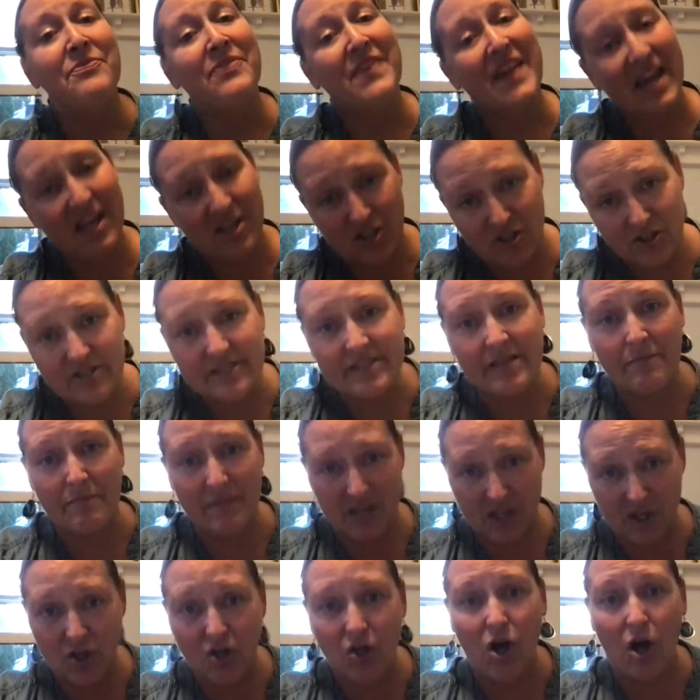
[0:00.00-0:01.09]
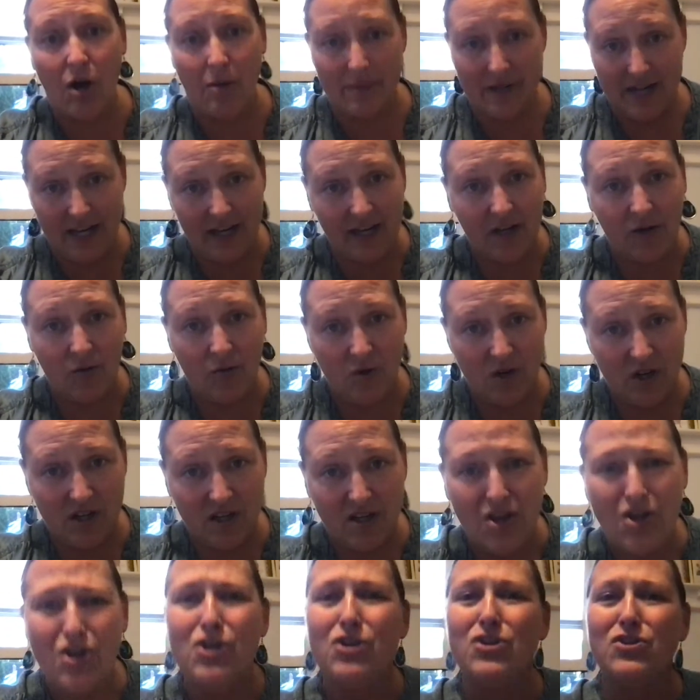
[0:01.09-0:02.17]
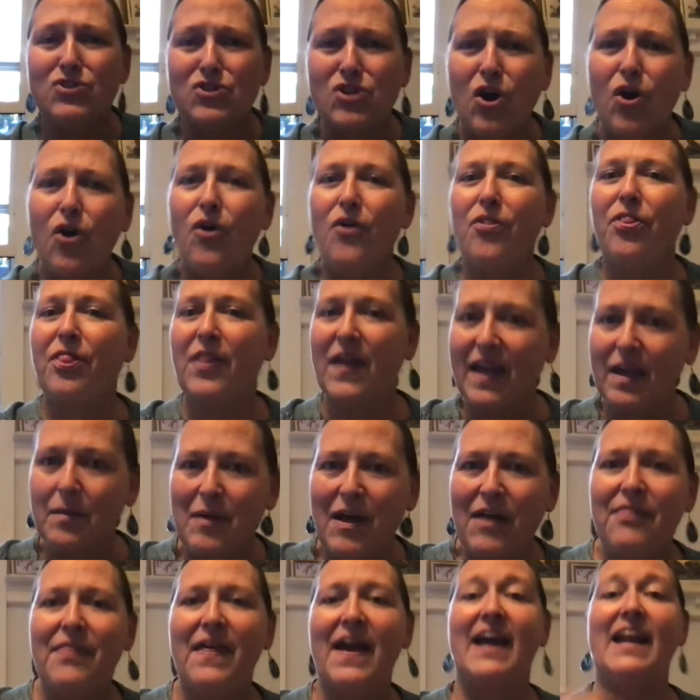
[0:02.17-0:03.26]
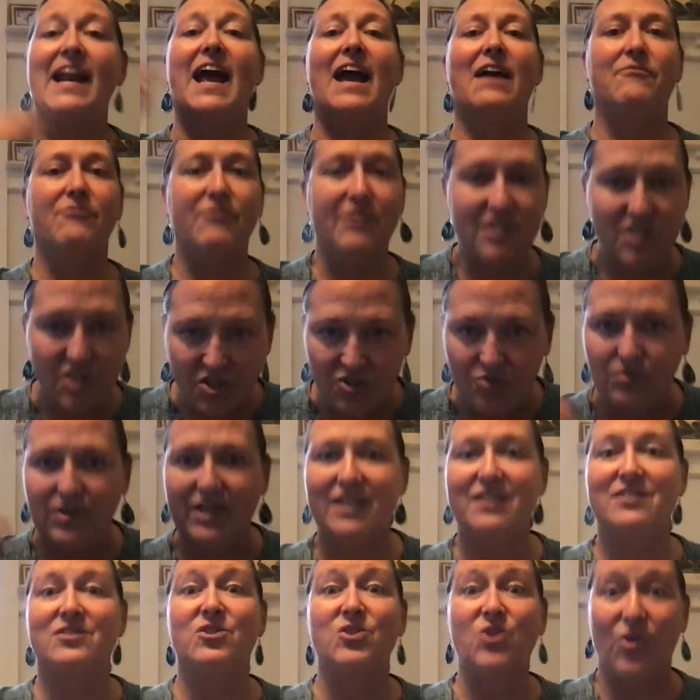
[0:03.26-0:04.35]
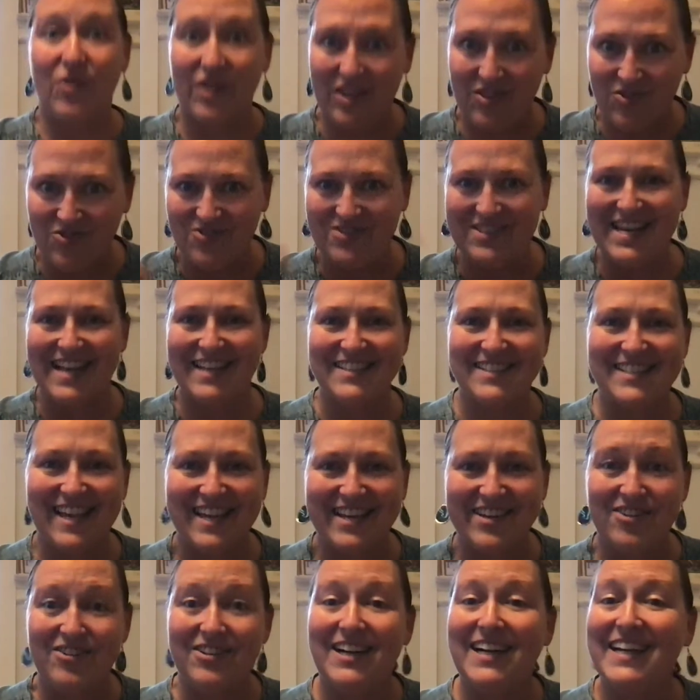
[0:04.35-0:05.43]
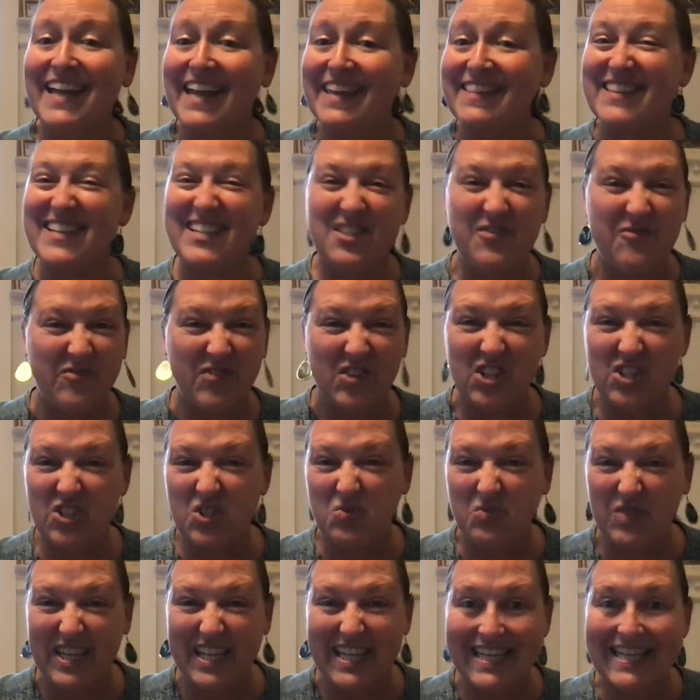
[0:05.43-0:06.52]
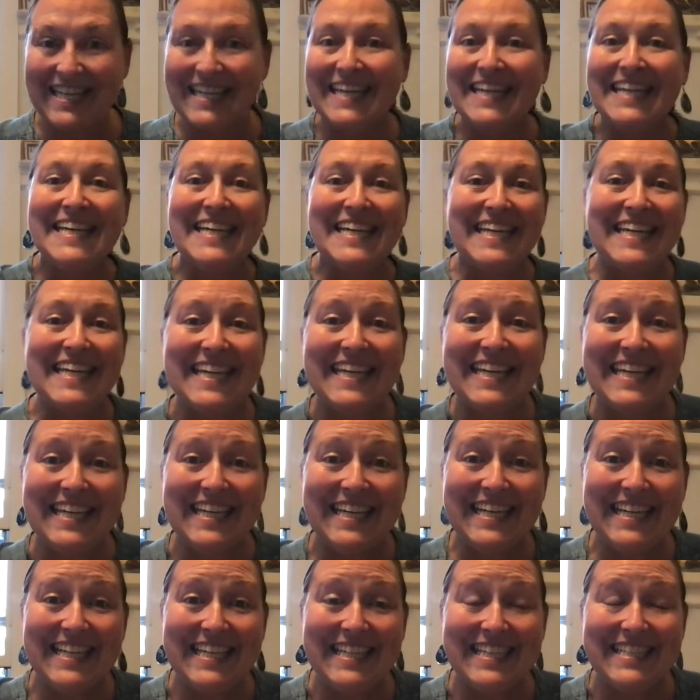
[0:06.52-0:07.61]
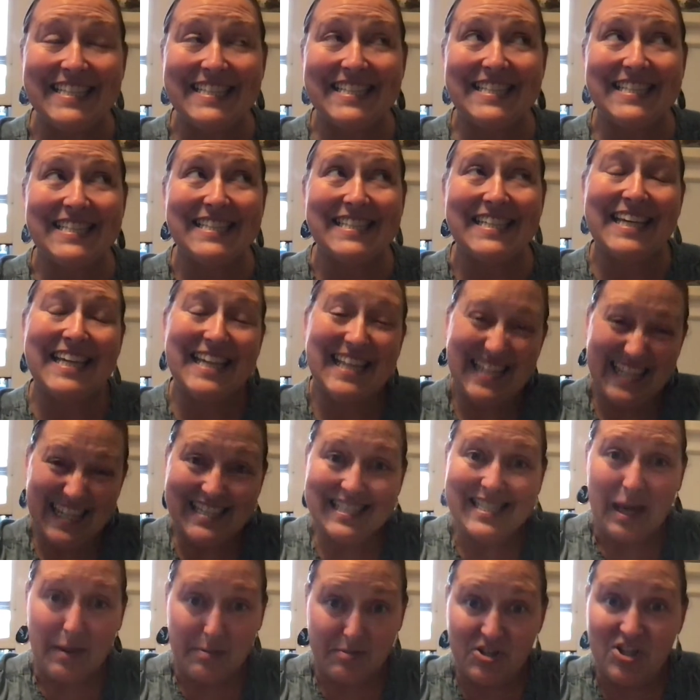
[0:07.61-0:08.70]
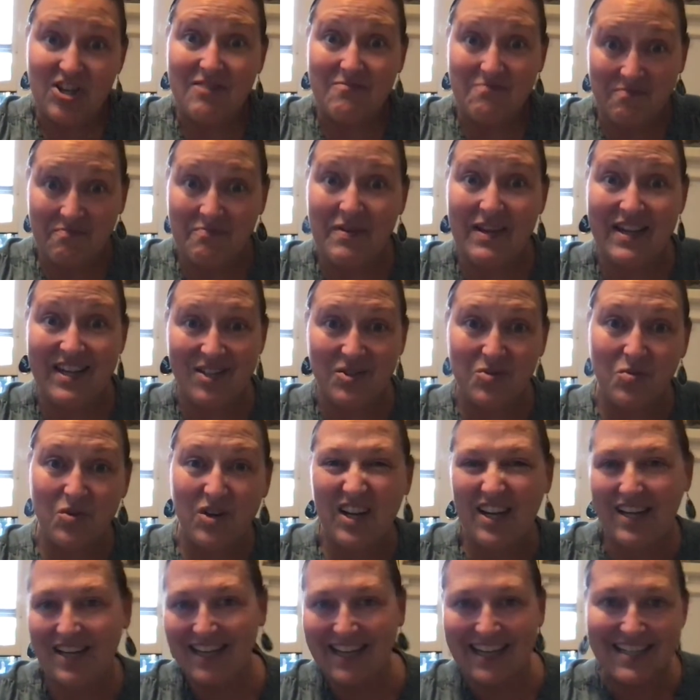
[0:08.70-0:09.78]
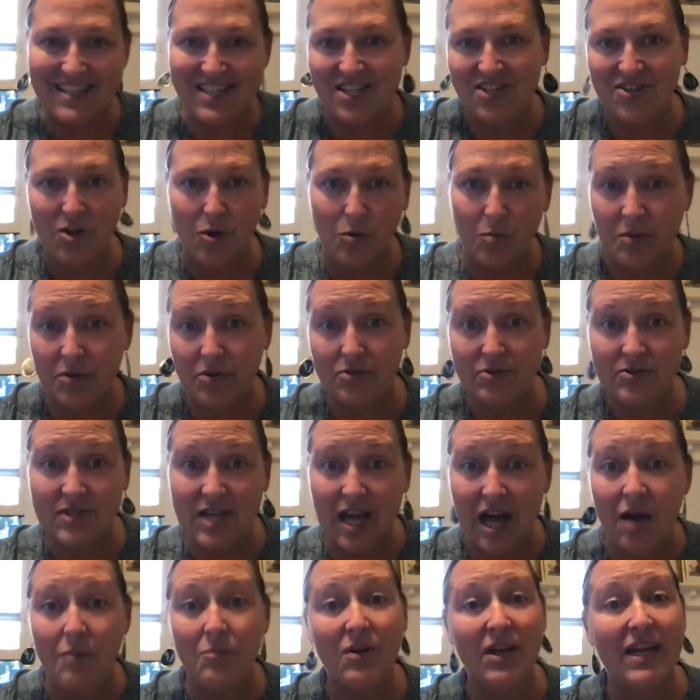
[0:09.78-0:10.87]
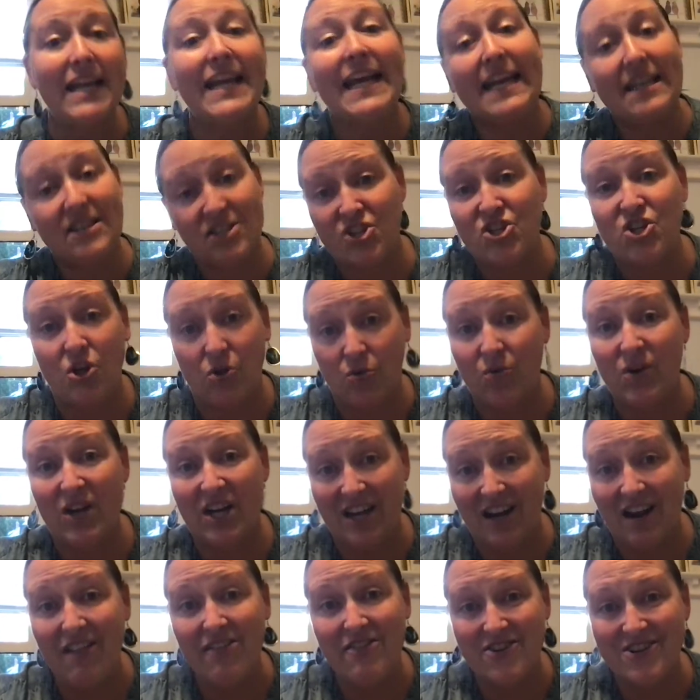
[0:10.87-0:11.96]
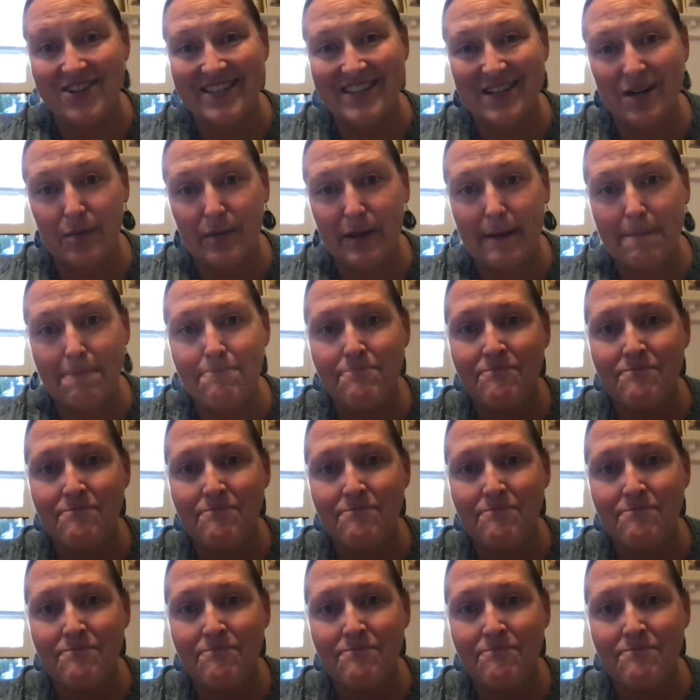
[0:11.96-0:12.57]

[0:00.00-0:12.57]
and you'll submit your culminating work. So think about that every 2 weeks going through that cycle. Again, this first week is an exception because we're gonna get to know perusal and we're gonna get to know one another a little bit.